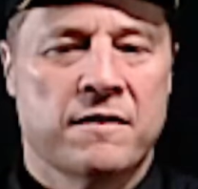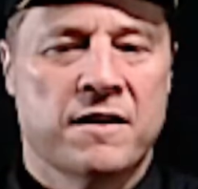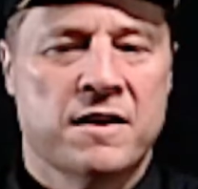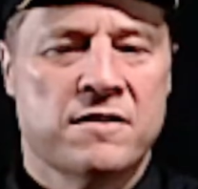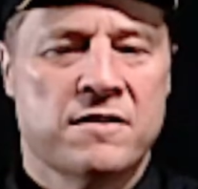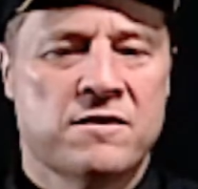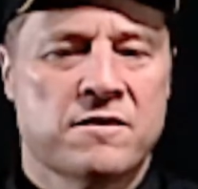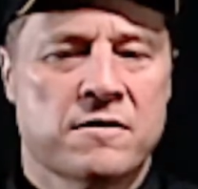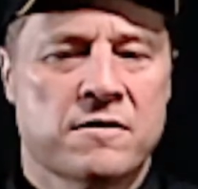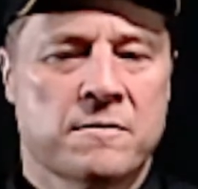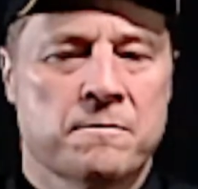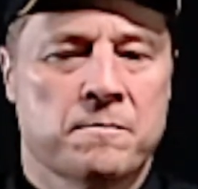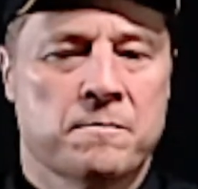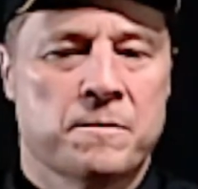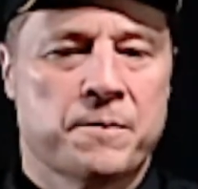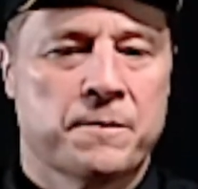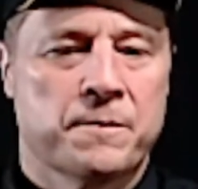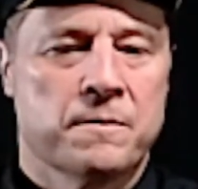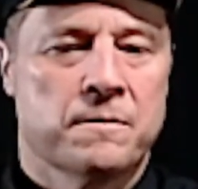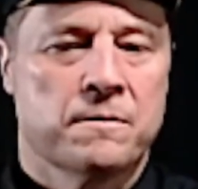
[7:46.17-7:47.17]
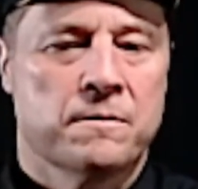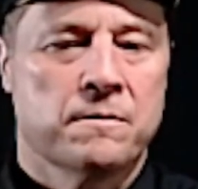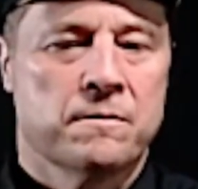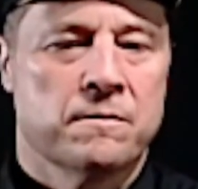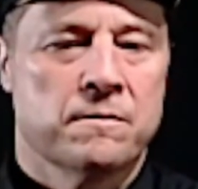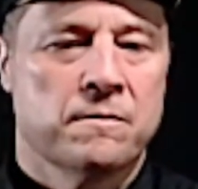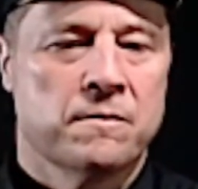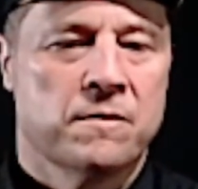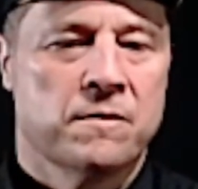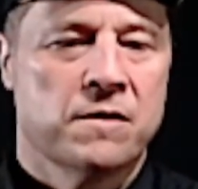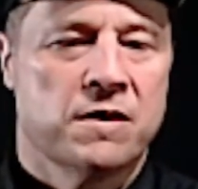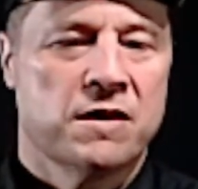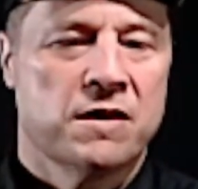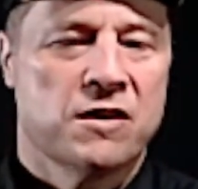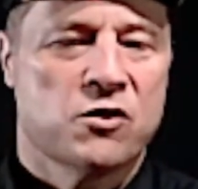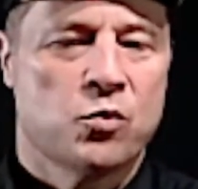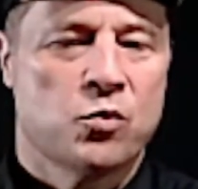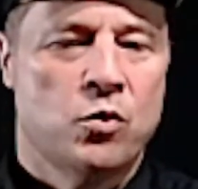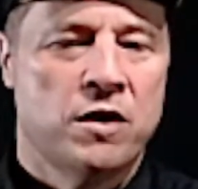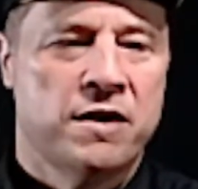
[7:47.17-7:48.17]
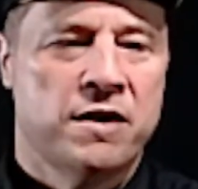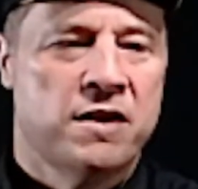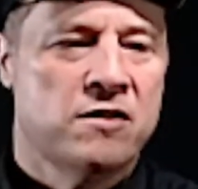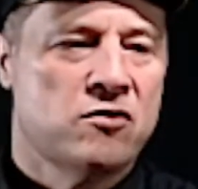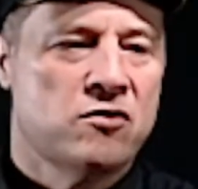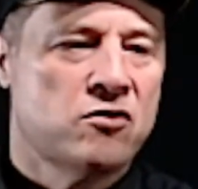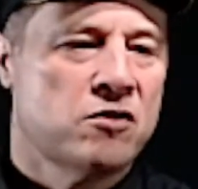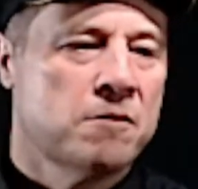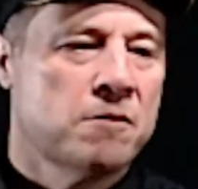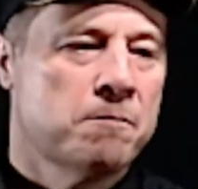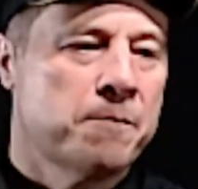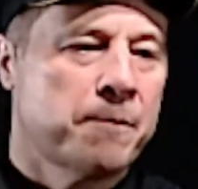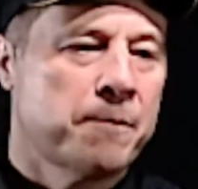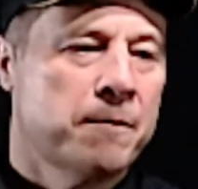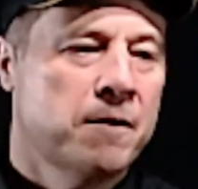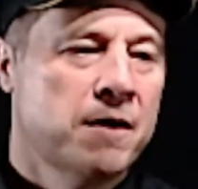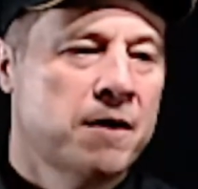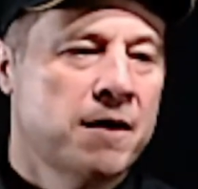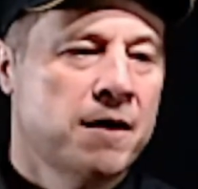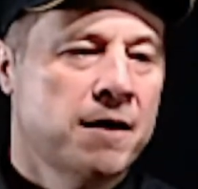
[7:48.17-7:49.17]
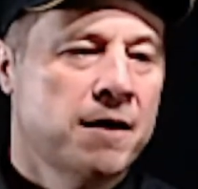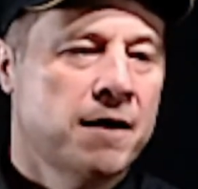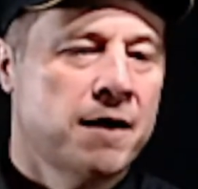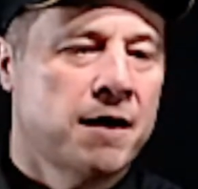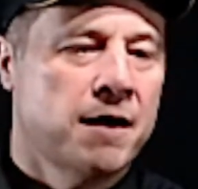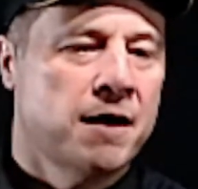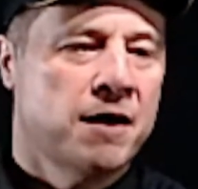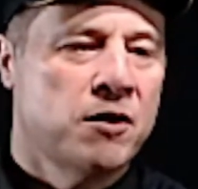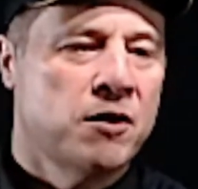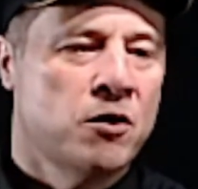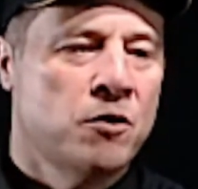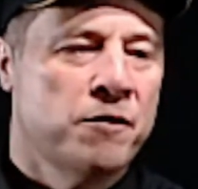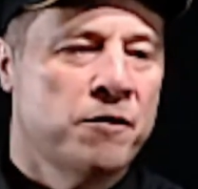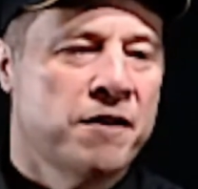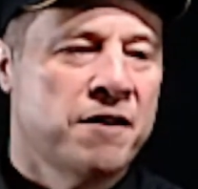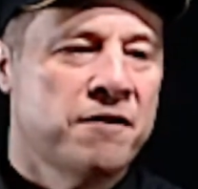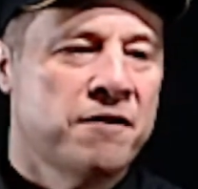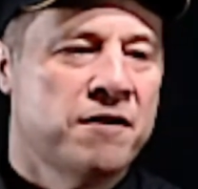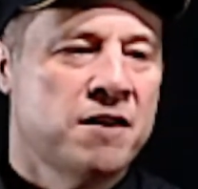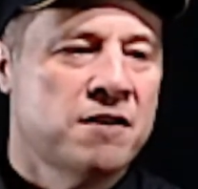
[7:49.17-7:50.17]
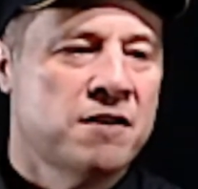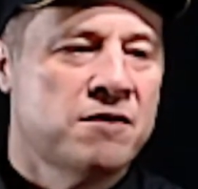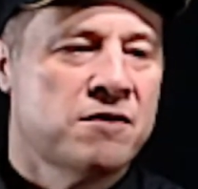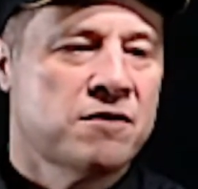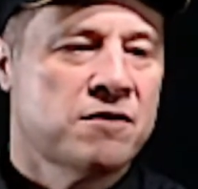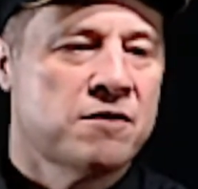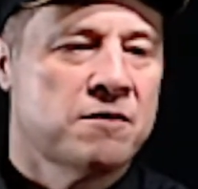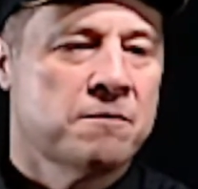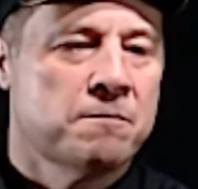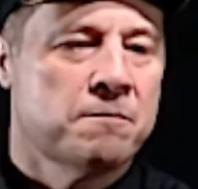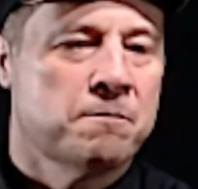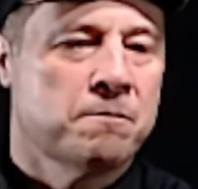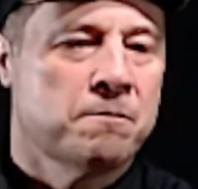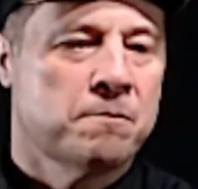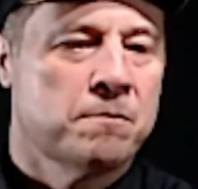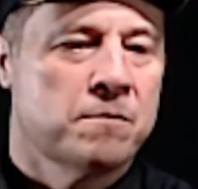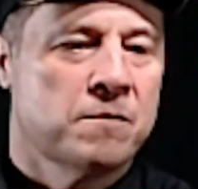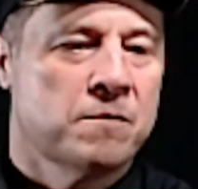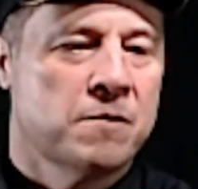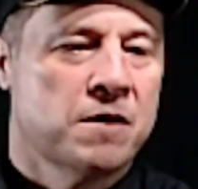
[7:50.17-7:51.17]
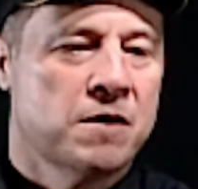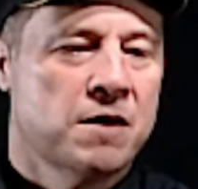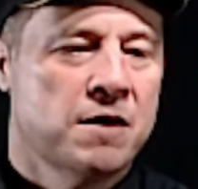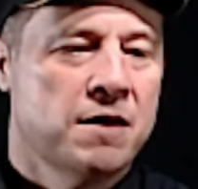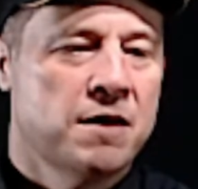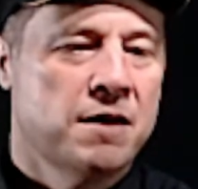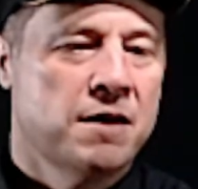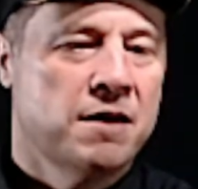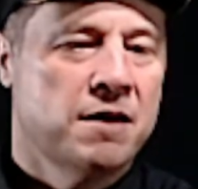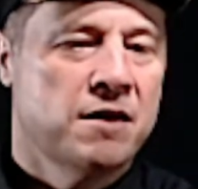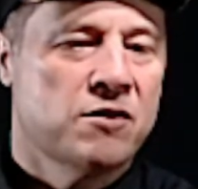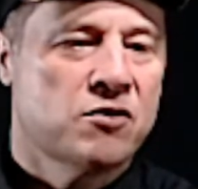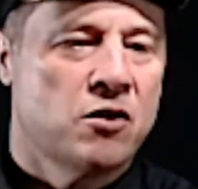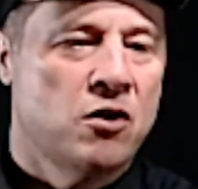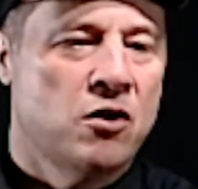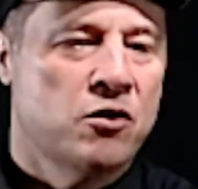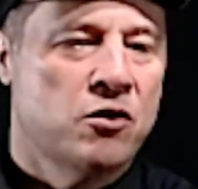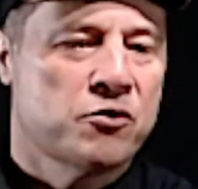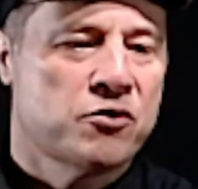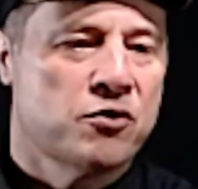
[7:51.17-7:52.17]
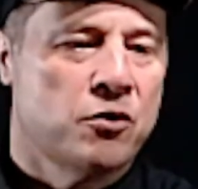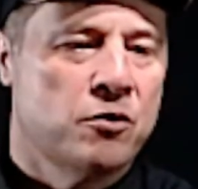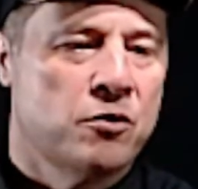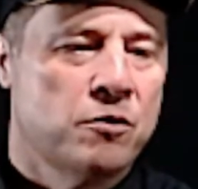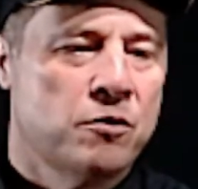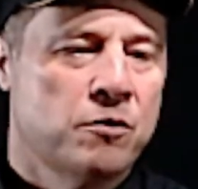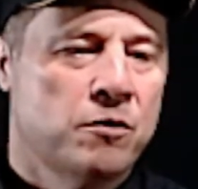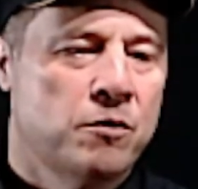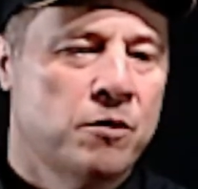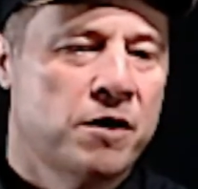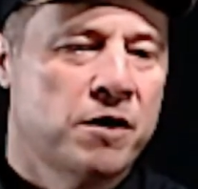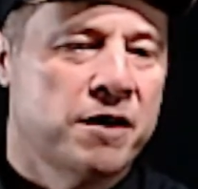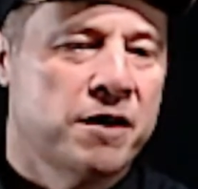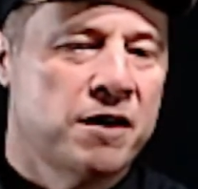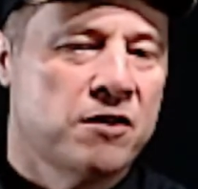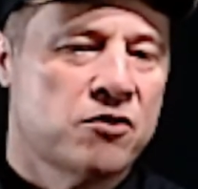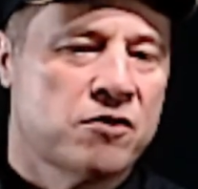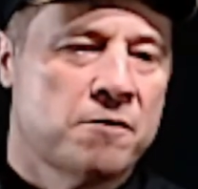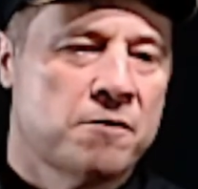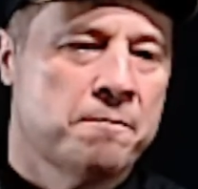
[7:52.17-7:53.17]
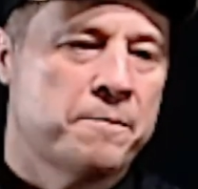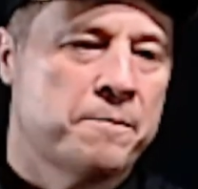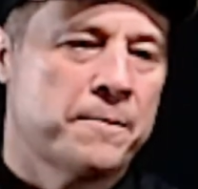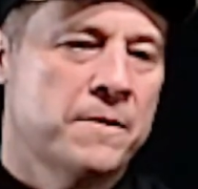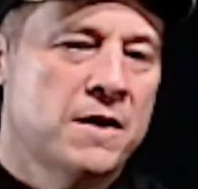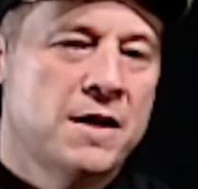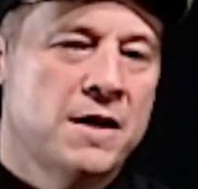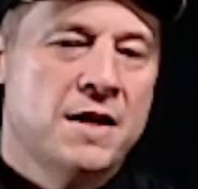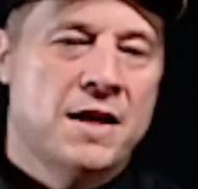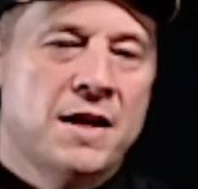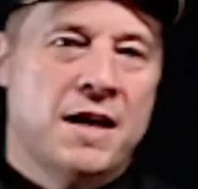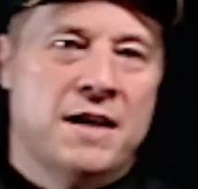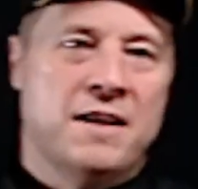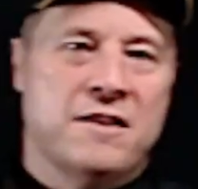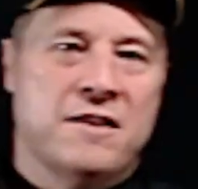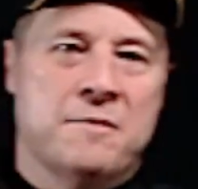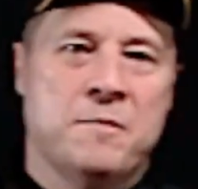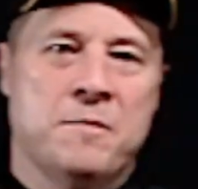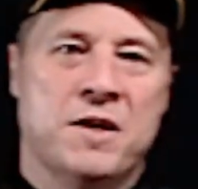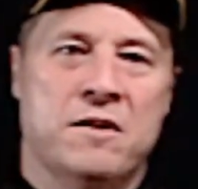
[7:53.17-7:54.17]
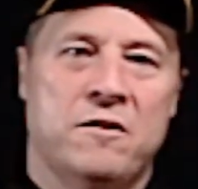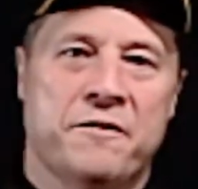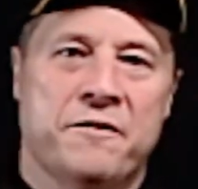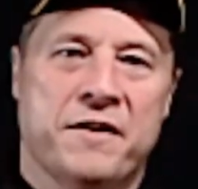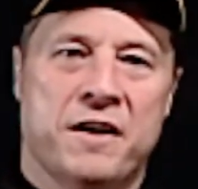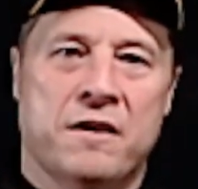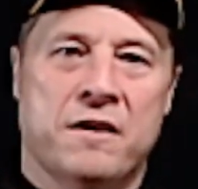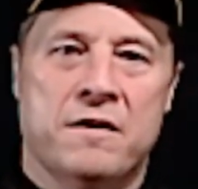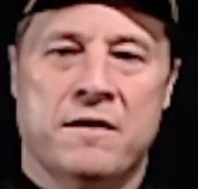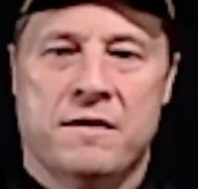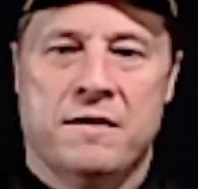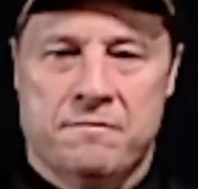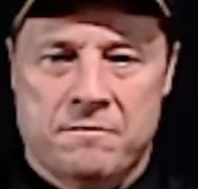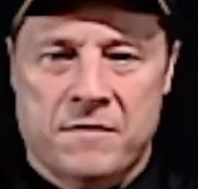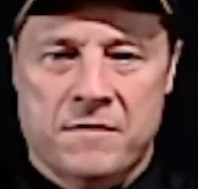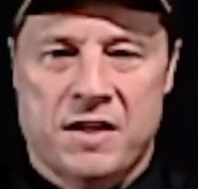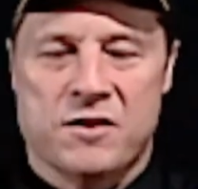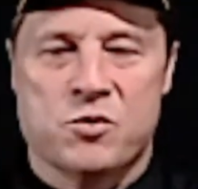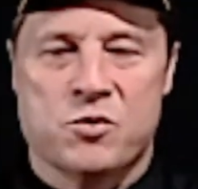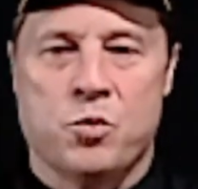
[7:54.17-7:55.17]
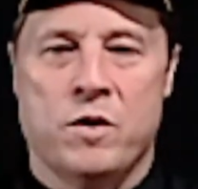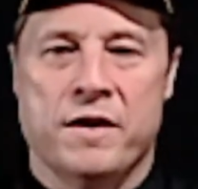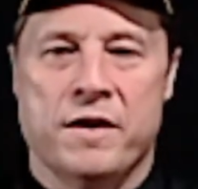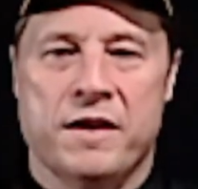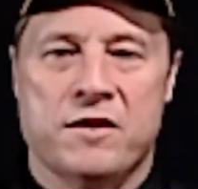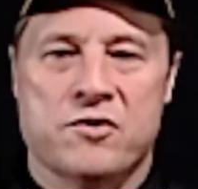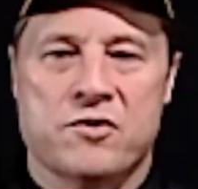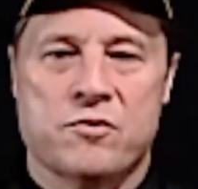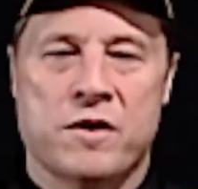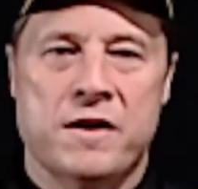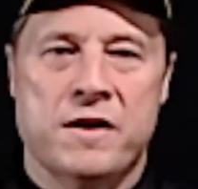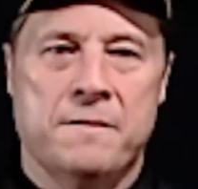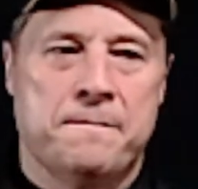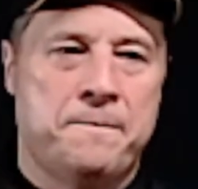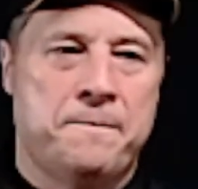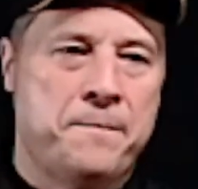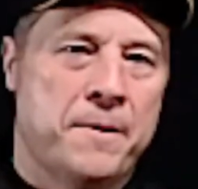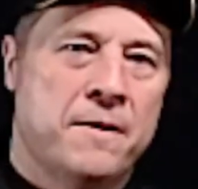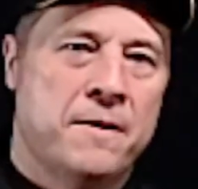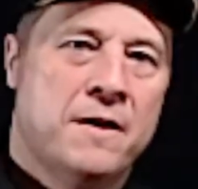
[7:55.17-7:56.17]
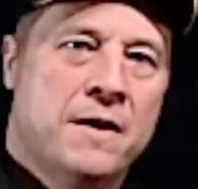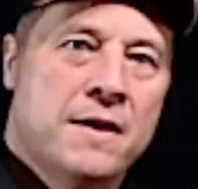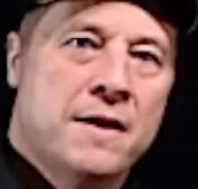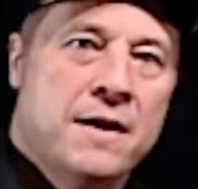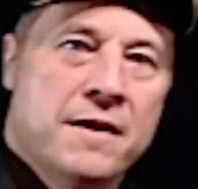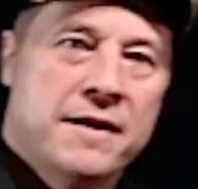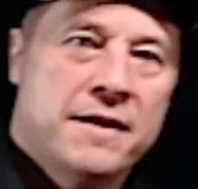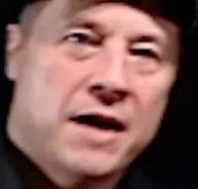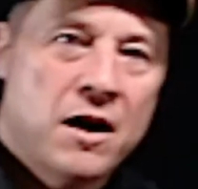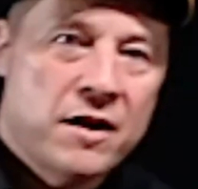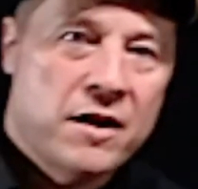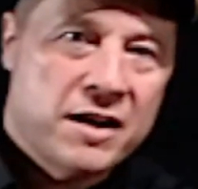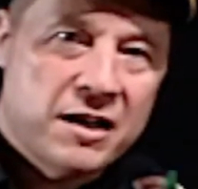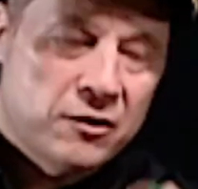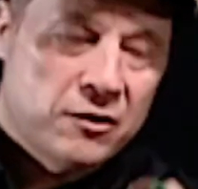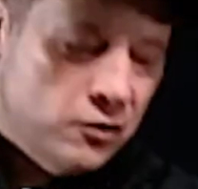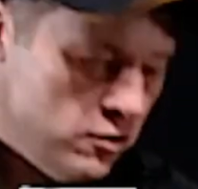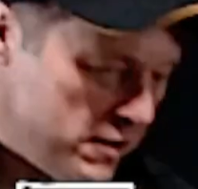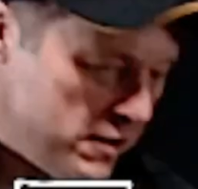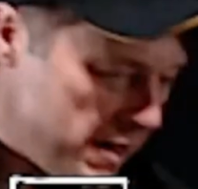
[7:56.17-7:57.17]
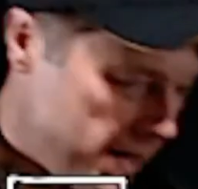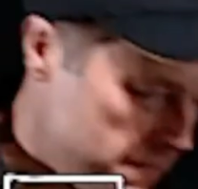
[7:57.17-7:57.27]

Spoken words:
this is 1 inch, and I know that this is also 1 inch. And in the middle there is 1 inch, right? Now I can look